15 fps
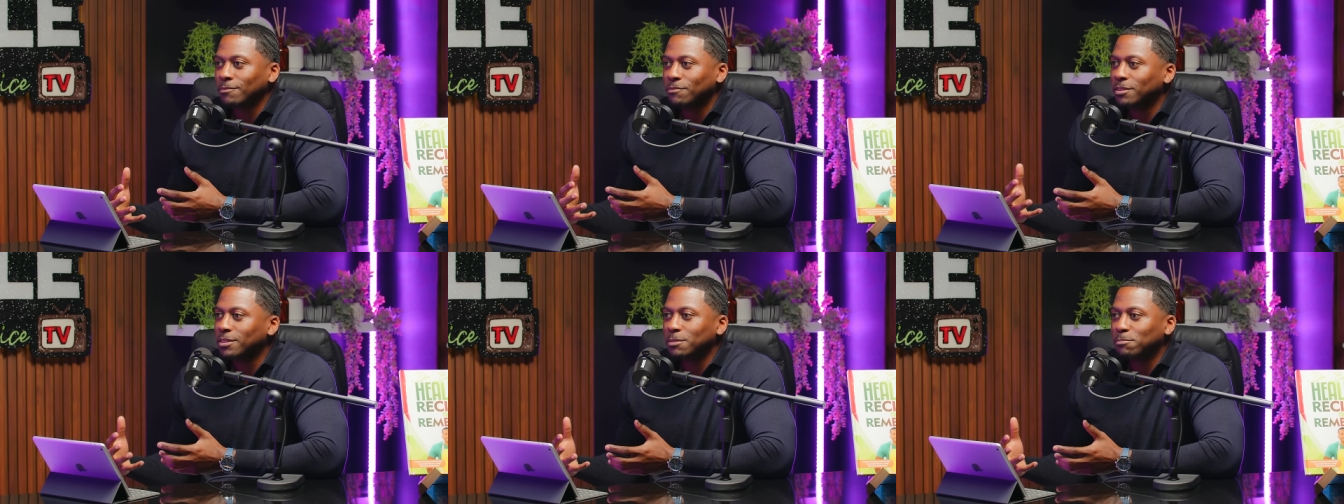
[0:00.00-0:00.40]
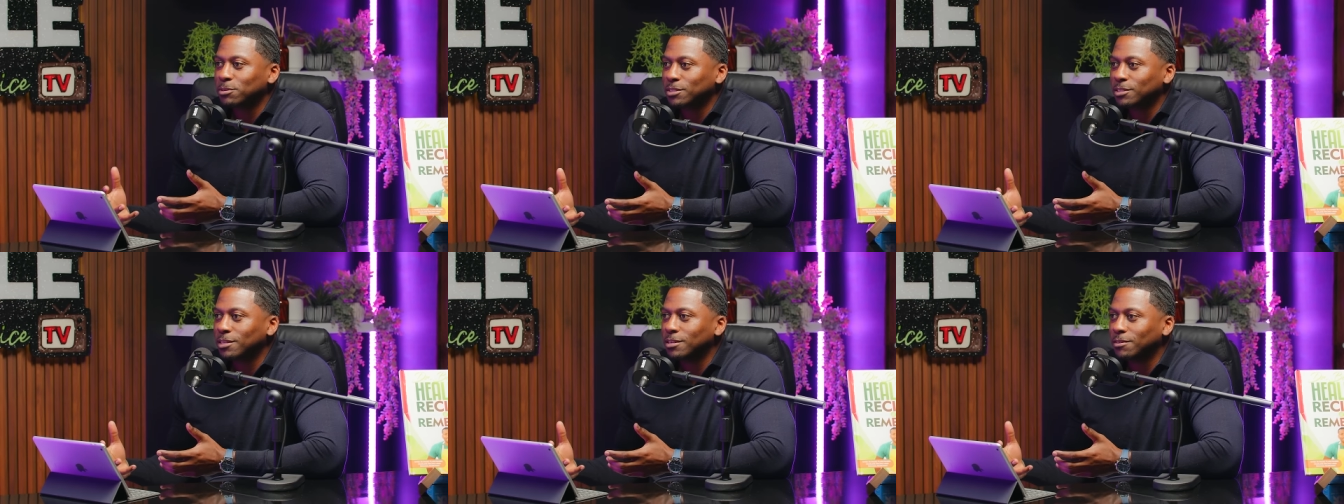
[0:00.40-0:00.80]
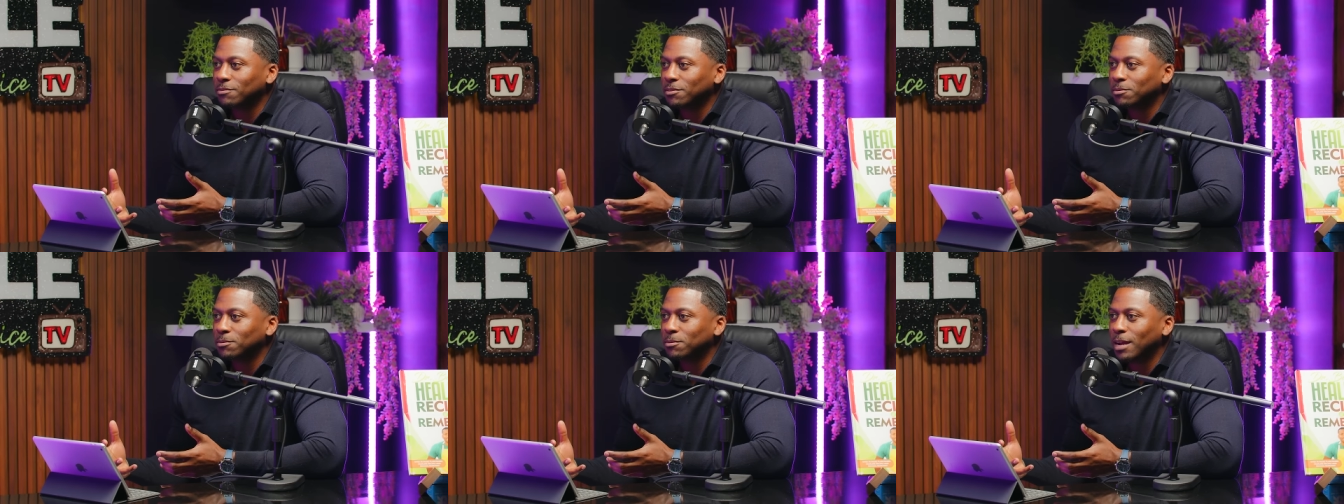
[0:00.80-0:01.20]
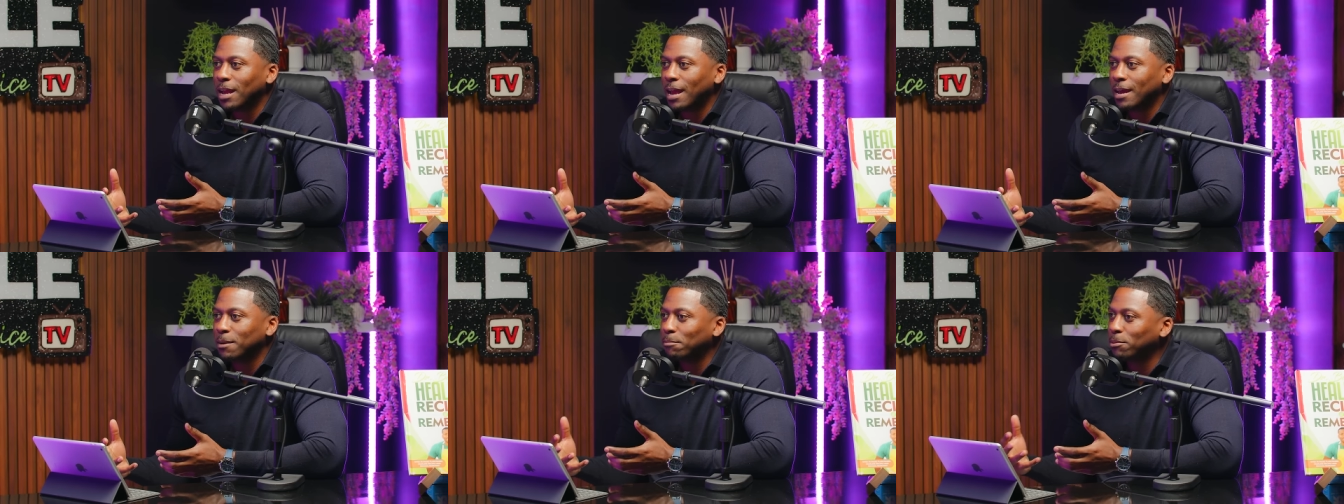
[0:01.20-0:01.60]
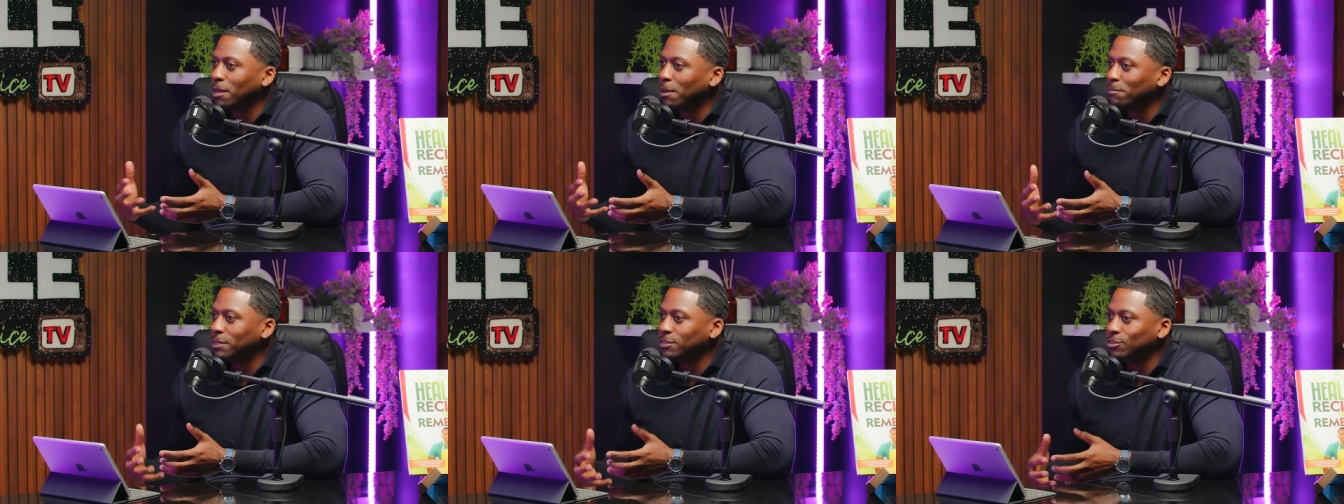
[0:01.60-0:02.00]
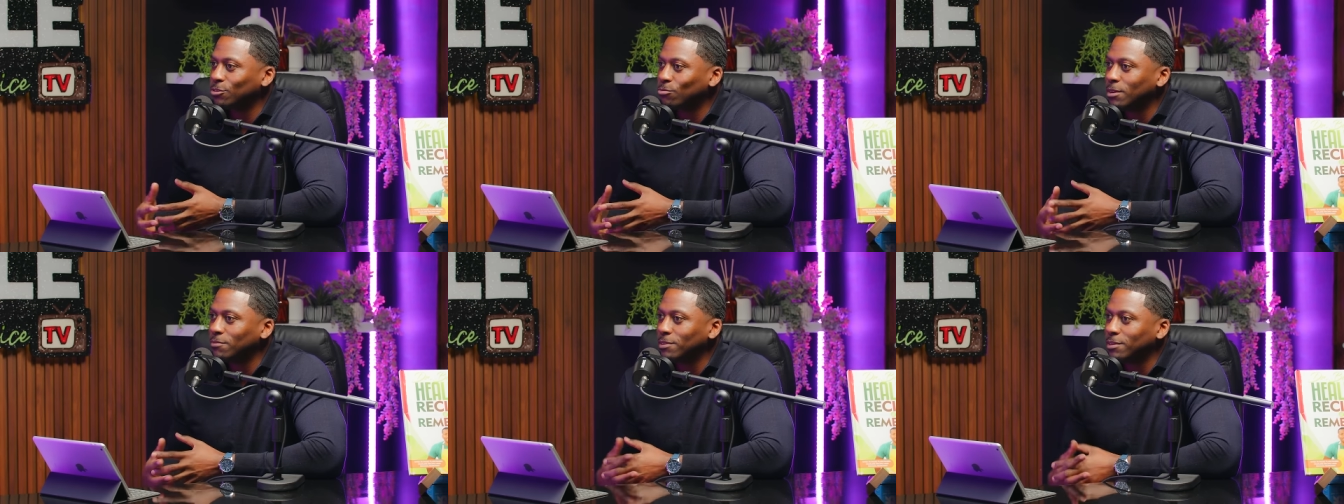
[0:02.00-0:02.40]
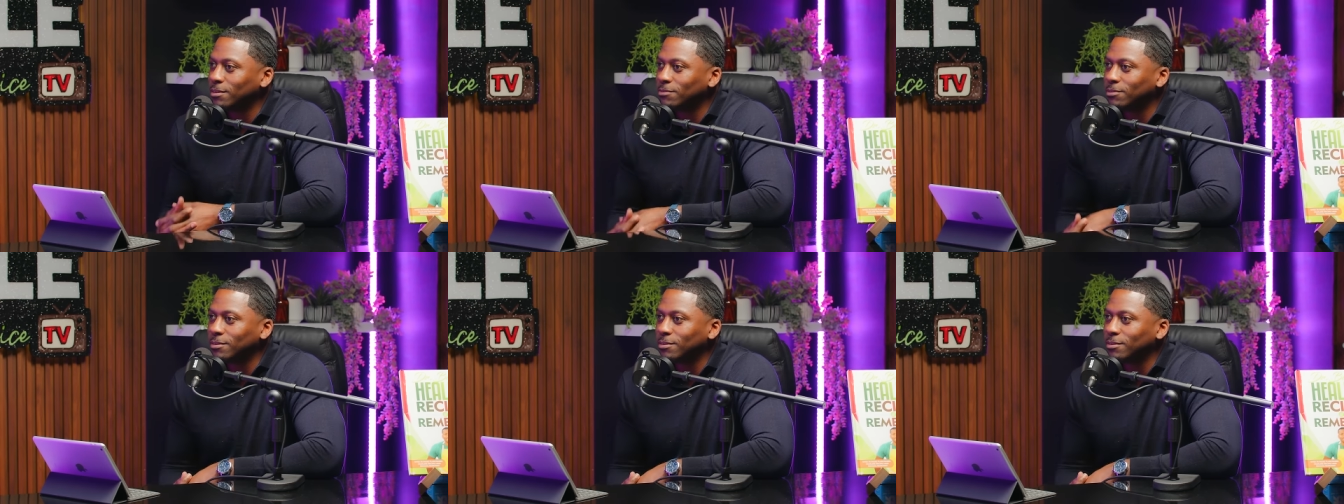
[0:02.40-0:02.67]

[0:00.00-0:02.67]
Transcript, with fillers: 50% of them had a plant-based derivative. That's